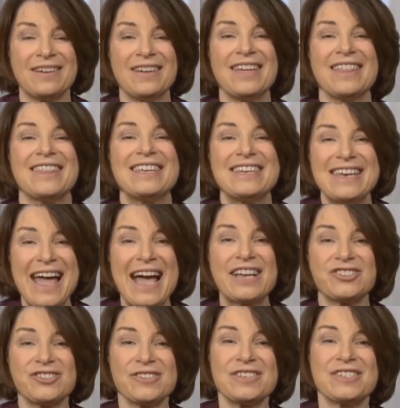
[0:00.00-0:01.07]
The
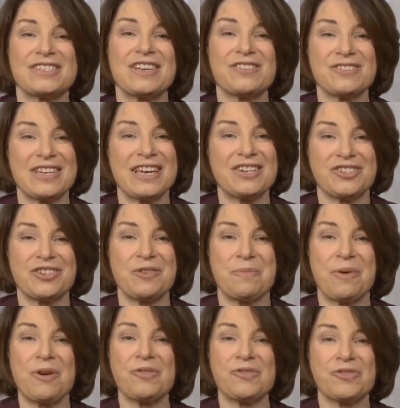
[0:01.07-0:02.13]
National Association
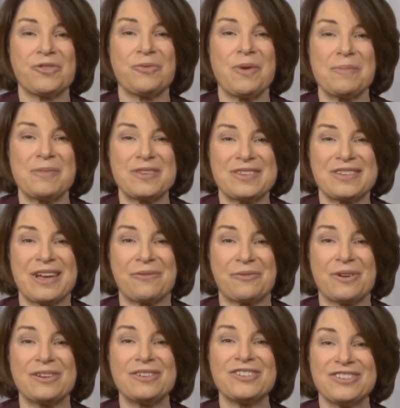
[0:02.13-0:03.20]
Opposed to Women's
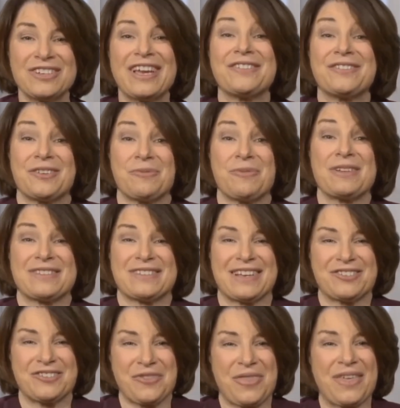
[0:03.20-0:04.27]
Suffrage, yes, there was
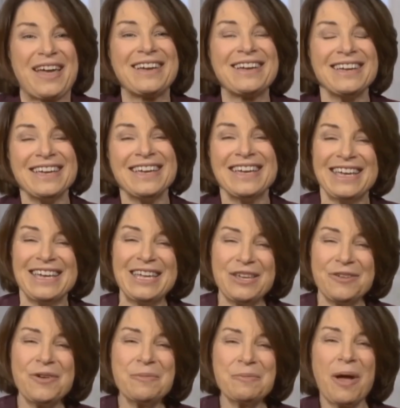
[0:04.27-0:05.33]
such a thing,
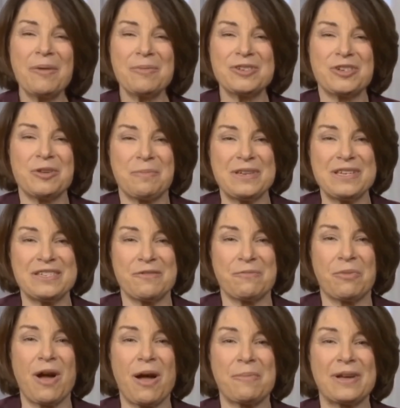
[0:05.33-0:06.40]
even published a piece of
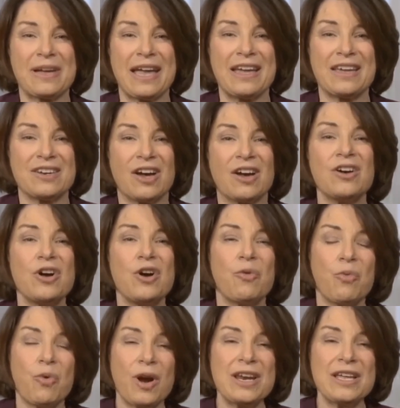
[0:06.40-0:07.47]
propaganda
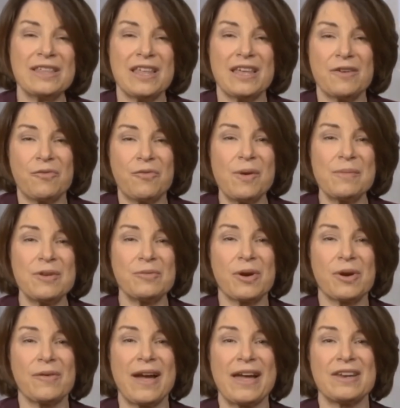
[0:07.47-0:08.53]
warning that if women were
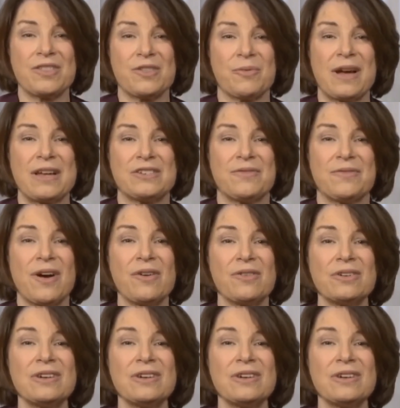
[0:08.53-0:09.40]
granted the right to vote,